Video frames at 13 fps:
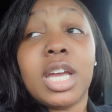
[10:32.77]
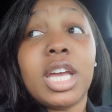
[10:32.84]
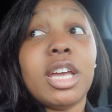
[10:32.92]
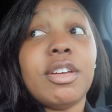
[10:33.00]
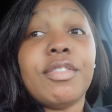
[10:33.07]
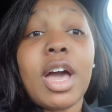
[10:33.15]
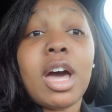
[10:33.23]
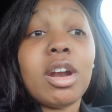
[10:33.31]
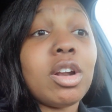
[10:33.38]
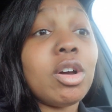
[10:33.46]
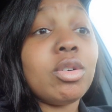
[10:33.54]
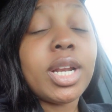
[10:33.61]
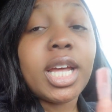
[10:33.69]
If y'all don't
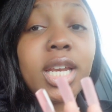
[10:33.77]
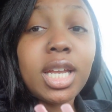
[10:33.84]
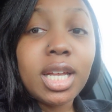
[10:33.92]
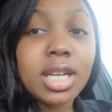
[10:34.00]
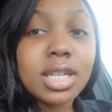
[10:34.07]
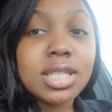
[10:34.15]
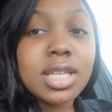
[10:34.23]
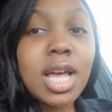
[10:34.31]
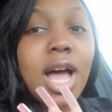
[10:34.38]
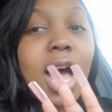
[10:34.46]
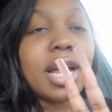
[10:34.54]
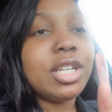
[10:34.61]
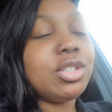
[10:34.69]
know who that is,
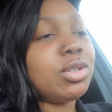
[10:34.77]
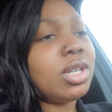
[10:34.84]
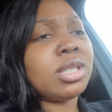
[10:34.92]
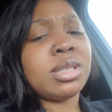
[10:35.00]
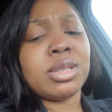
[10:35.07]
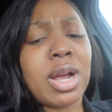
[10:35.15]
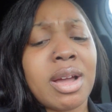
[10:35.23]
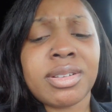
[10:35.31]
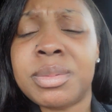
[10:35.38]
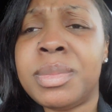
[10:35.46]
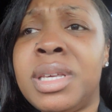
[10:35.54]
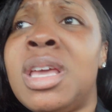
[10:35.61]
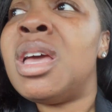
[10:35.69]
I need you to unsubscribe to me.